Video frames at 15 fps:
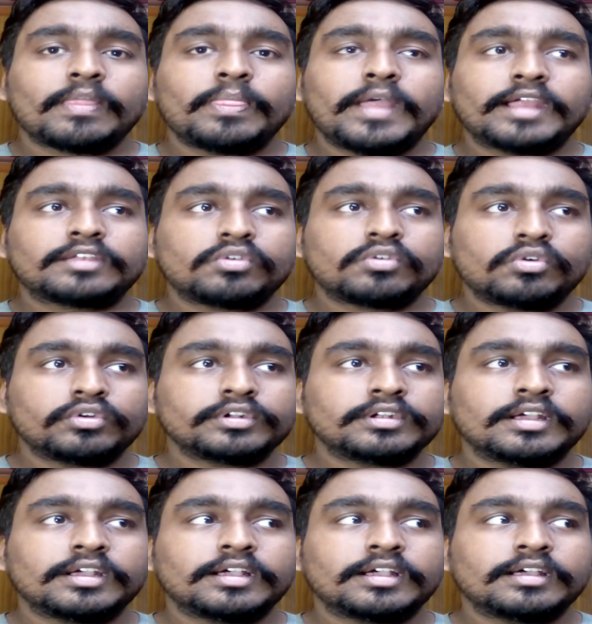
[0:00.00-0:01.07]
that
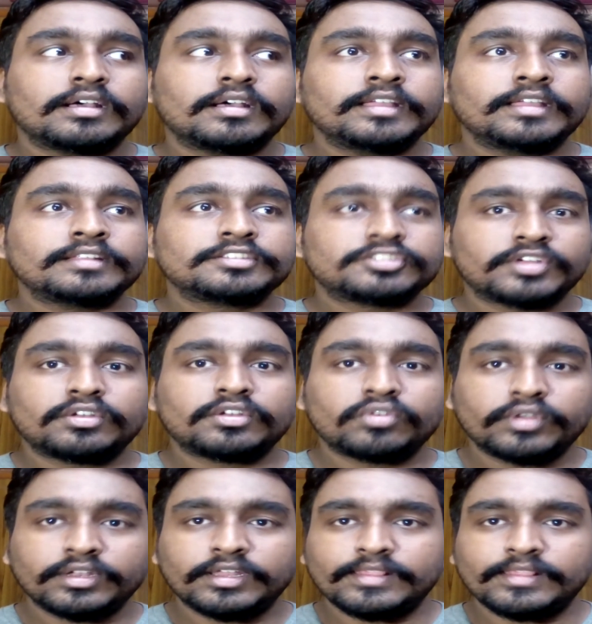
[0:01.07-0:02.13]
ruined
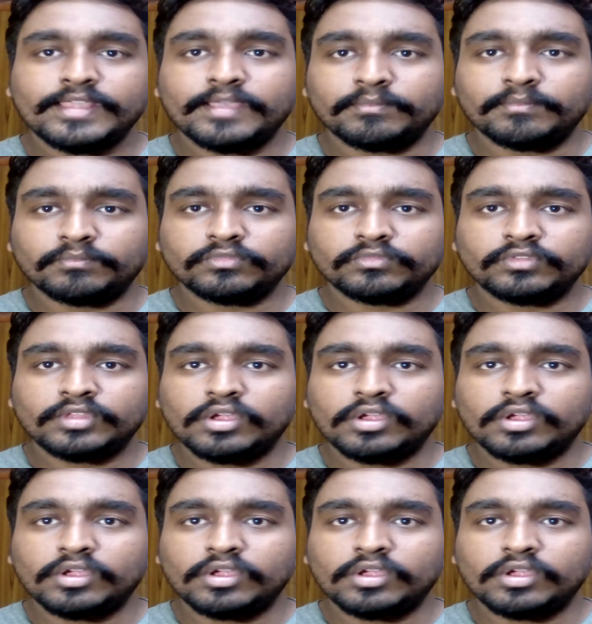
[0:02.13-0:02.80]
them.